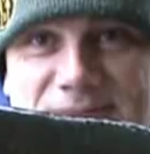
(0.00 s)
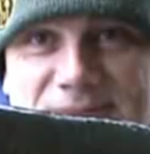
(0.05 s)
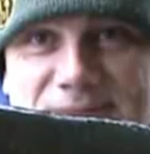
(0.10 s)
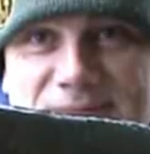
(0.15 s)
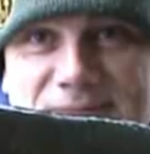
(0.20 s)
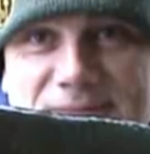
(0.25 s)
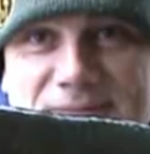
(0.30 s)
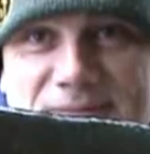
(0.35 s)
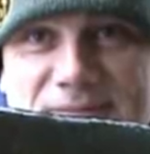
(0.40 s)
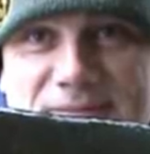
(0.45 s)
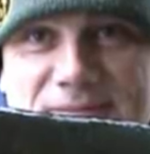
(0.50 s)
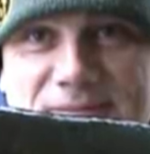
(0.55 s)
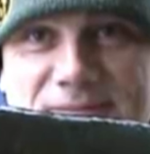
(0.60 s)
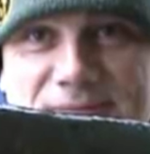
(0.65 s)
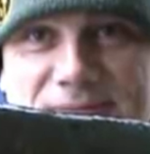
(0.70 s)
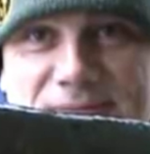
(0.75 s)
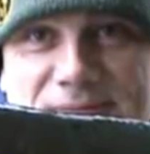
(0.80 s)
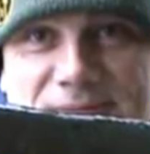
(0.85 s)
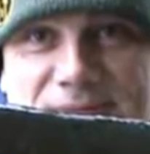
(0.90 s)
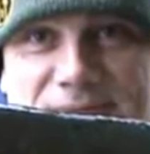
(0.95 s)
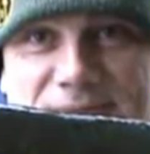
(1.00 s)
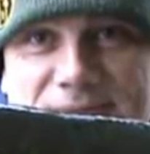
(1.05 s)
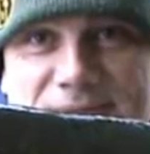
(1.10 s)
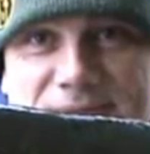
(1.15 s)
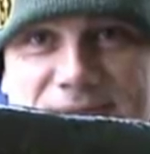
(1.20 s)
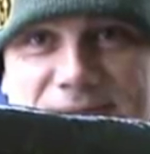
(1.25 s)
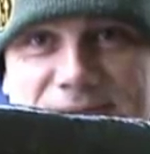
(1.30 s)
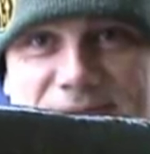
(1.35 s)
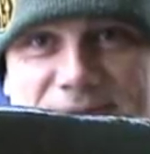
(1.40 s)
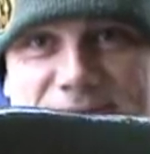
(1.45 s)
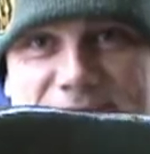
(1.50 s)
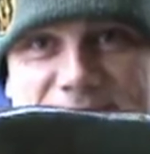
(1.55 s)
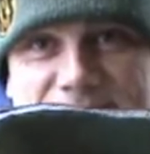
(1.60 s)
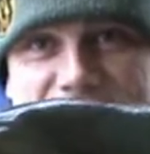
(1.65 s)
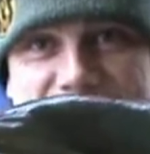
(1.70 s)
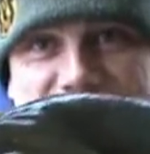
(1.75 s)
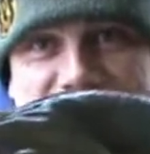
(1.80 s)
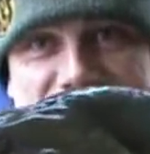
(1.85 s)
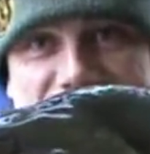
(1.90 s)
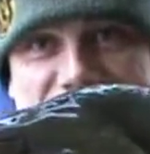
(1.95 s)

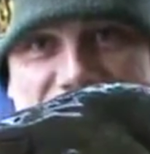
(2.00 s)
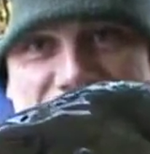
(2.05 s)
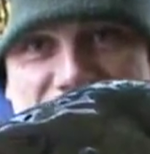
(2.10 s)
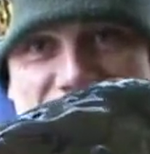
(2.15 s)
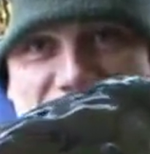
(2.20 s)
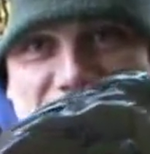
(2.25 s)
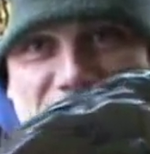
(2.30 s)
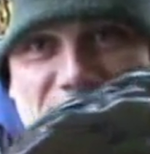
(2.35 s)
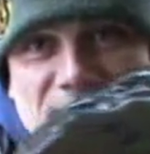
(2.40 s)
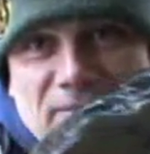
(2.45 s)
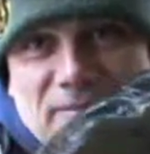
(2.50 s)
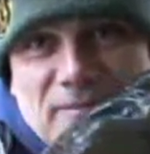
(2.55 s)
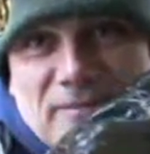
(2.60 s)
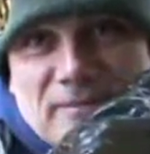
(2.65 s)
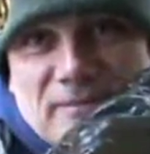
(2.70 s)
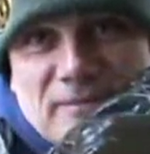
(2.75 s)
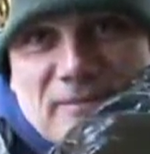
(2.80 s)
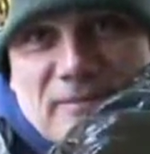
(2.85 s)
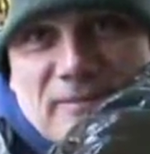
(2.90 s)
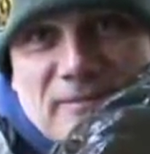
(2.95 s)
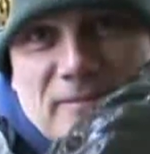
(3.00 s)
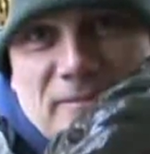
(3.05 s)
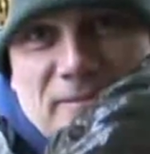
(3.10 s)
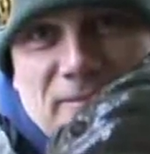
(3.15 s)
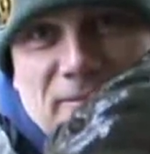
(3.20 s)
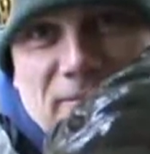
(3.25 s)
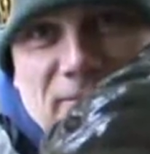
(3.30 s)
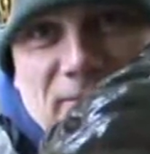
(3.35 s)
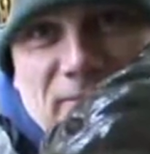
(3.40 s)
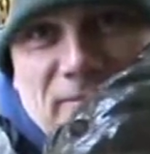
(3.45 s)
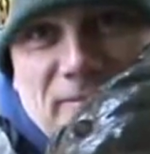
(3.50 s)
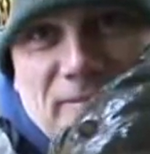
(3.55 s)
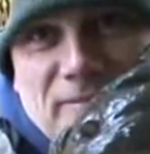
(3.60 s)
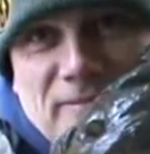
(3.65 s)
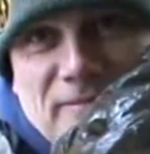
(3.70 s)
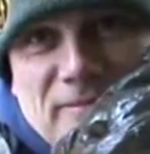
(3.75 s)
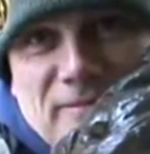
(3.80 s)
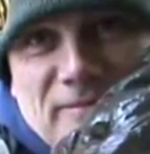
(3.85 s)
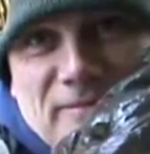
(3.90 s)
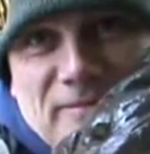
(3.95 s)

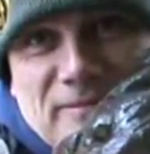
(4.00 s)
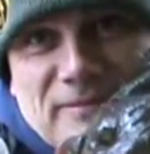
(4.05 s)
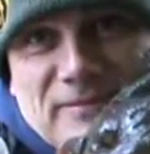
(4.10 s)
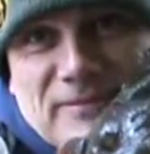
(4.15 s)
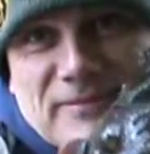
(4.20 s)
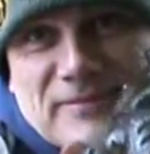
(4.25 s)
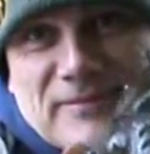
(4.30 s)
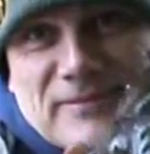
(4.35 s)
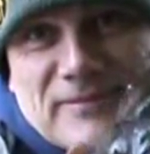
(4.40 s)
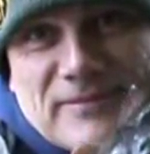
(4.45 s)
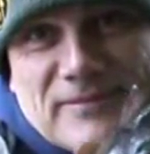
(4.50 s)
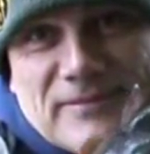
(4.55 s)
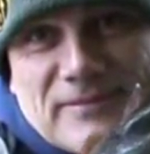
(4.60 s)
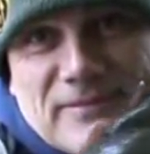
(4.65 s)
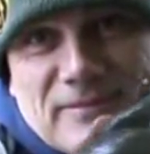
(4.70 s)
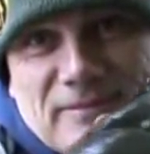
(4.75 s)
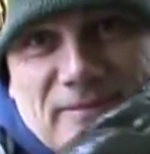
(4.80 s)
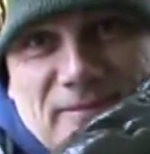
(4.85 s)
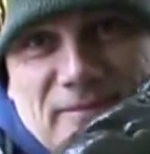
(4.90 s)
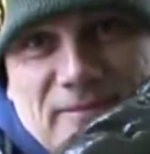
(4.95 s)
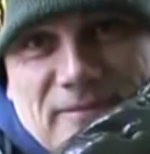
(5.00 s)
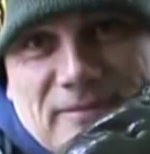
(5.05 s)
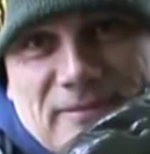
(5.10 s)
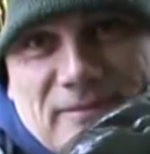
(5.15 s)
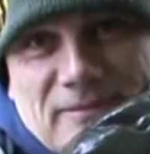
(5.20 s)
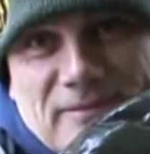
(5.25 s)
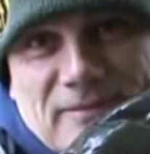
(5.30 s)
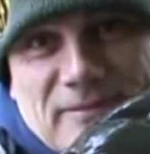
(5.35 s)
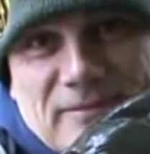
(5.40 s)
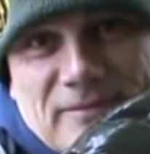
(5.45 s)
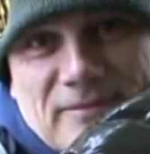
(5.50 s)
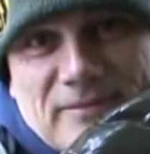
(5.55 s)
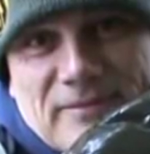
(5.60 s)
[no speech]